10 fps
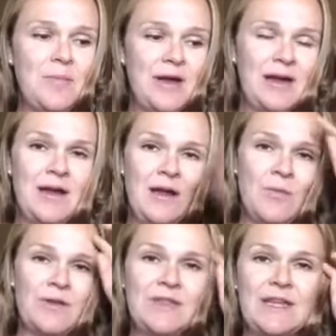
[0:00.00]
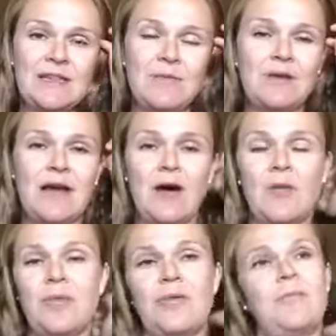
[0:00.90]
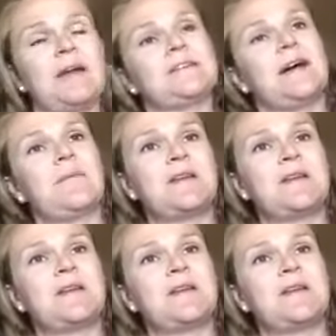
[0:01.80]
But one thing that would help big time,